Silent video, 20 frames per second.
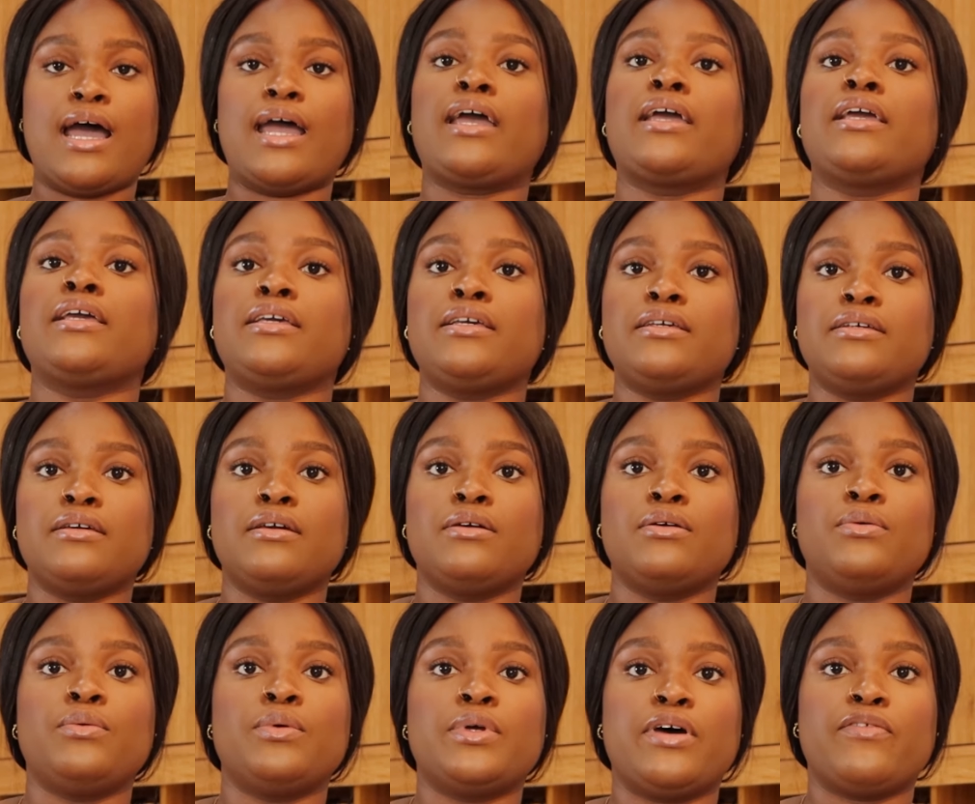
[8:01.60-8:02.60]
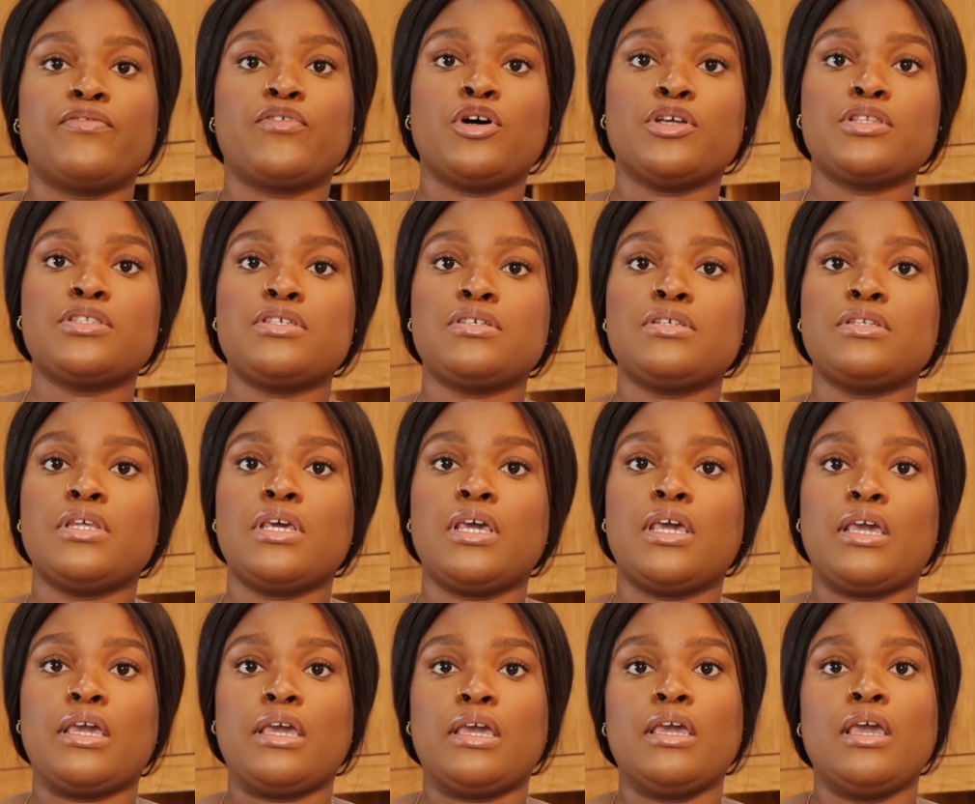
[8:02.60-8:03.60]
I would have gotten
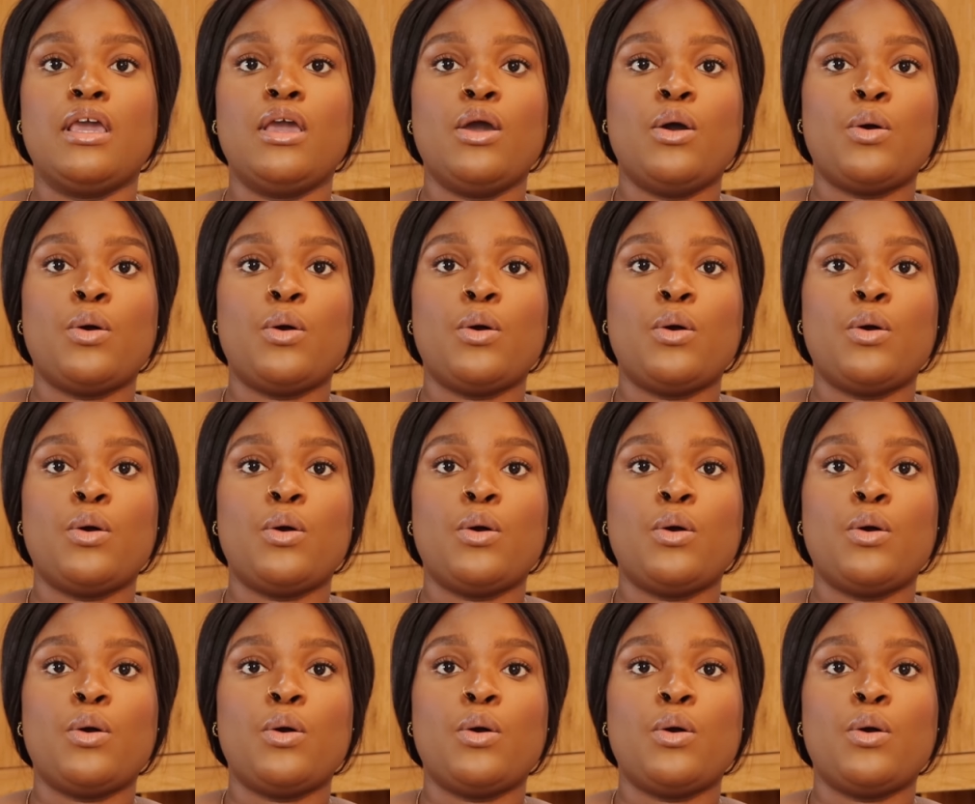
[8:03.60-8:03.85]
a